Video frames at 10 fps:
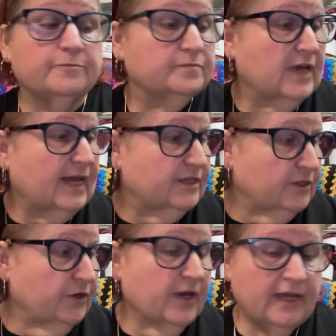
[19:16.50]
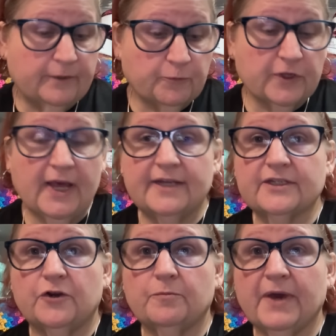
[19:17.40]
got to look in and realize,
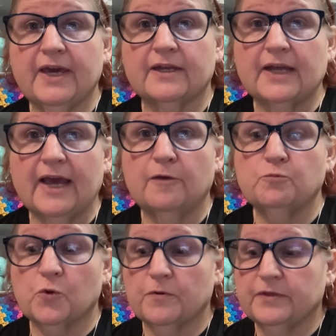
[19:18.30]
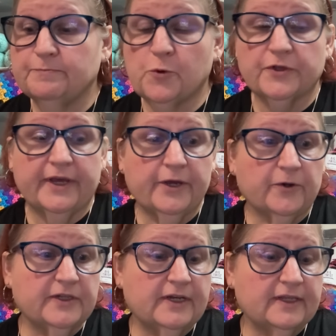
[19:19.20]
oh man, I have more of that
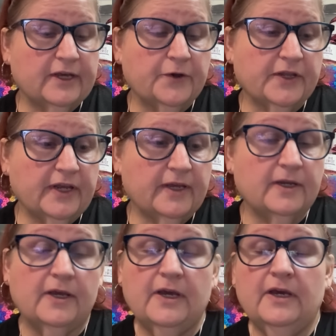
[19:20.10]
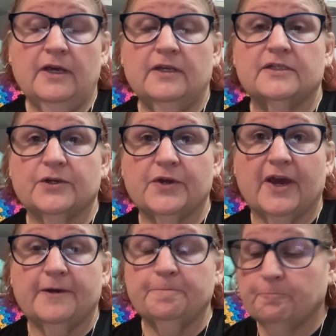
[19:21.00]
yarn than I thought I did. So
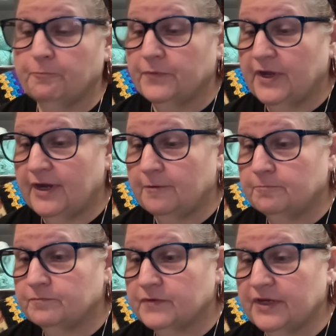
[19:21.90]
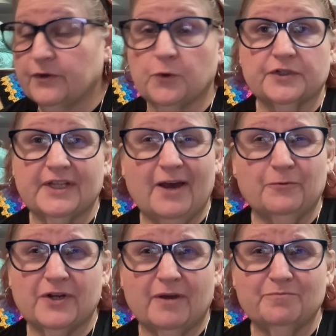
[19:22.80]
yeah, and of course that
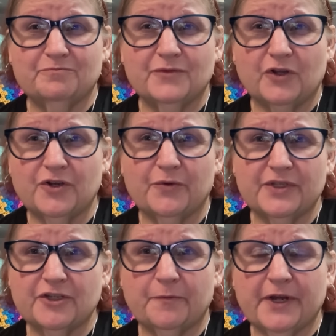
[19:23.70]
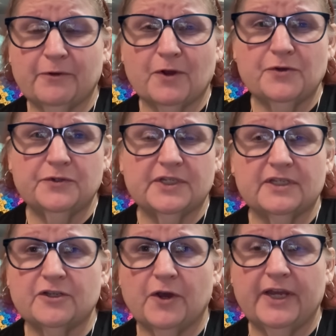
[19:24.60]
one, I'm doing so many rows,
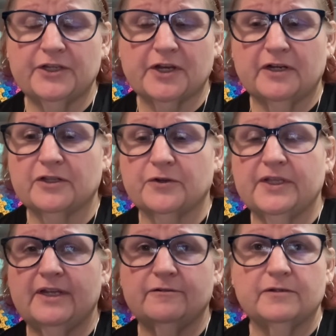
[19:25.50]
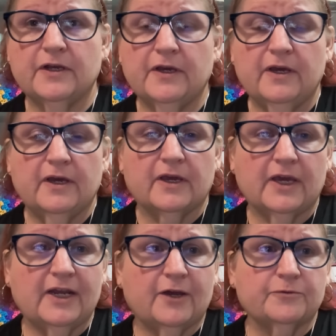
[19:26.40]
and so each color, and then,
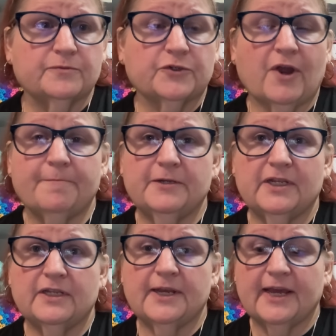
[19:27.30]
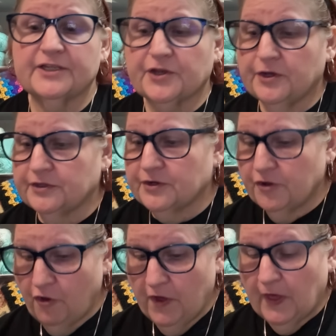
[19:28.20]
you know, striping in the next color.
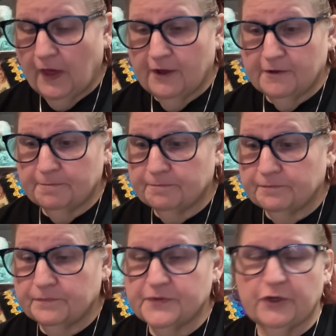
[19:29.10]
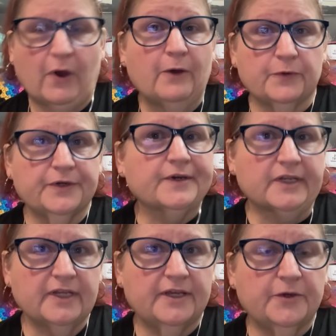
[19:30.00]
So I will
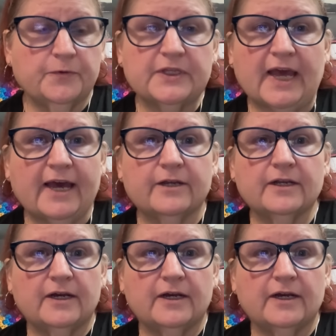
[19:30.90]
continue with that.